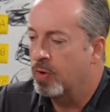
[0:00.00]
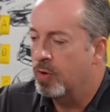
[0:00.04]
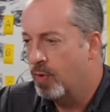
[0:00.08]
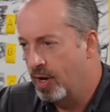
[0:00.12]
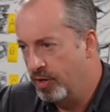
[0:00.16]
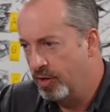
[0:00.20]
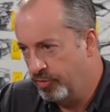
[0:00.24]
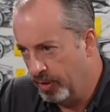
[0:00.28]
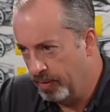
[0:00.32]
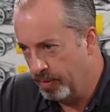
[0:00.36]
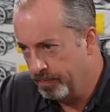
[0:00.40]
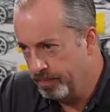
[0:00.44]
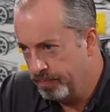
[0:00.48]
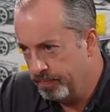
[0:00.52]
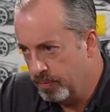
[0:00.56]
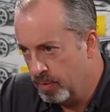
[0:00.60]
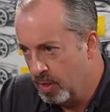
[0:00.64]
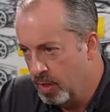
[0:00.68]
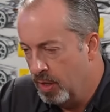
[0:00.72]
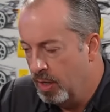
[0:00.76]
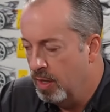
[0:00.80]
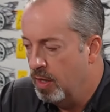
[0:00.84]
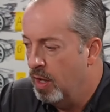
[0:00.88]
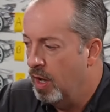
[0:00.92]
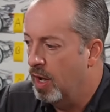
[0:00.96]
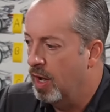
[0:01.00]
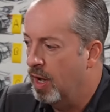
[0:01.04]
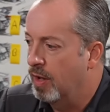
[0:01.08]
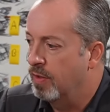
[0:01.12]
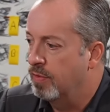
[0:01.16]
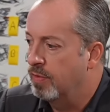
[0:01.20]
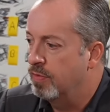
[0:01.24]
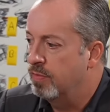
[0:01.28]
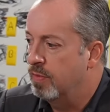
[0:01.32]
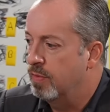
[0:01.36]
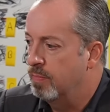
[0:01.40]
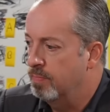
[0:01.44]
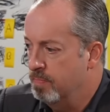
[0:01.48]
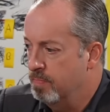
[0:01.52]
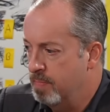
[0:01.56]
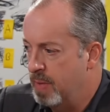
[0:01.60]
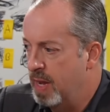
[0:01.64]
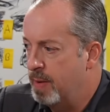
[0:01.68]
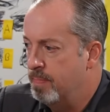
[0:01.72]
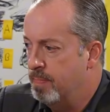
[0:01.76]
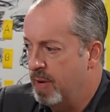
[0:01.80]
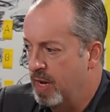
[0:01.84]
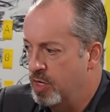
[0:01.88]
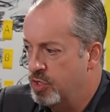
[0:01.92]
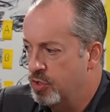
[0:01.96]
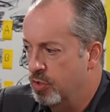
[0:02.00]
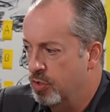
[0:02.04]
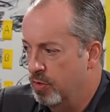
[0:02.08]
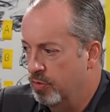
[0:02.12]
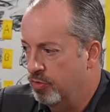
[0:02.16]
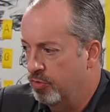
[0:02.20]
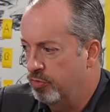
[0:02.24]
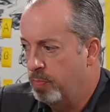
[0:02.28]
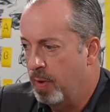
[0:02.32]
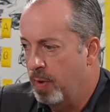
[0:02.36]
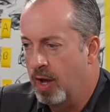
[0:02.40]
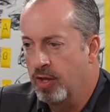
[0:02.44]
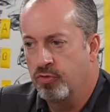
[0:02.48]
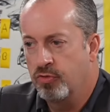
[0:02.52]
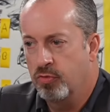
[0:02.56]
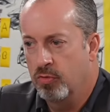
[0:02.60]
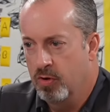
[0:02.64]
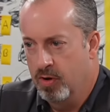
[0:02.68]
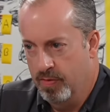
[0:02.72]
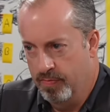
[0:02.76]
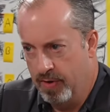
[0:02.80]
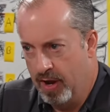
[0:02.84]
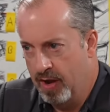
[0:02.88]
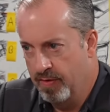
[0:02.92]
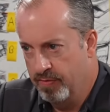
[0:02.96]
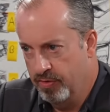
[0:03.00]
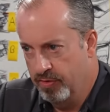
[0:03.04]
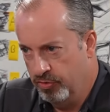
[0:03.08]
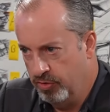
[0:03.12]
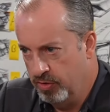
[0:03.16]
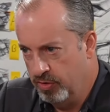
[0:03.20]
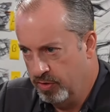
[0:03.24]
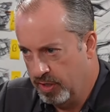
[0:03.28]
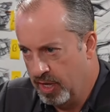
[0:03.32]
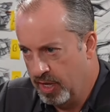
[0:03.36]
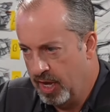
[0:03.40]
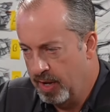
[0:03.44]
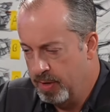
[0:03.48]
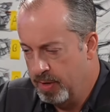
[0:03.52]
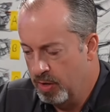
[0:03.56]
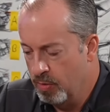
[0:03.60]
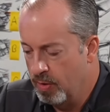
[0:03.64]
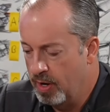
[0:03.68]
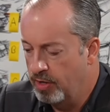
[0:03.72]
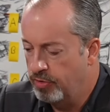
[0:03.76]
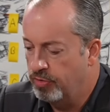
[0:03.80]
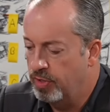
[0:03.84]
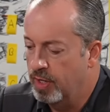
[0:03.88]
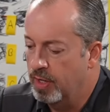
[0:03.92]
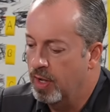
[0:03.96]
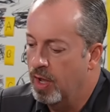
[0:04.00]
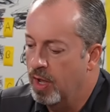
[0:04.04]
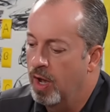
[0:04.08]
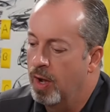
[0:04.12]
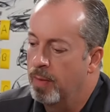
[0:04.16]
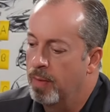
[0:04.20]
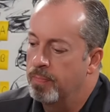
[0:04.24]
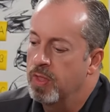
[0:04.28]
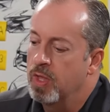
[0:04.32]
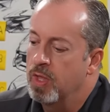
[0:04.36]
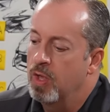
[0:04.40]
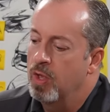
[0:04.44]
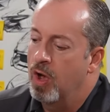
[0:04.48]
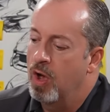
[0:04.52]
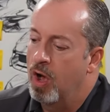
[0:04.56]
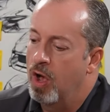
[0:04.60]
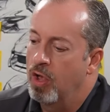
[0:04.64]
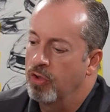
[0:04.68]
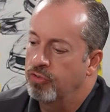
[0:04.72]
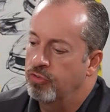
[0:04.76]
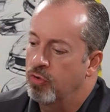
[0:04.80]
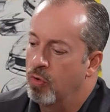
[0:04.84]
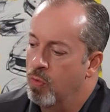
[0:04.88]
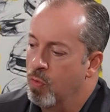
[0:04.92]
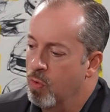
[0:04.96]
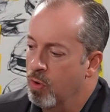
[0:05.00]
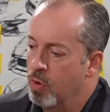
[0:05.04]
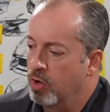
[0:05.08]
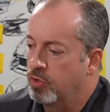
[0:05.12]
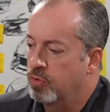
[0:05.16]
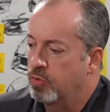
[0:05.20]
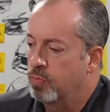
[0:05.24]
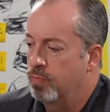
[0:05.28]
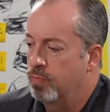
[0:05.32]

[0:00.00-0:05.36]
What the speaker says: Racing, major sponsor of obviously KB Racing, also worked.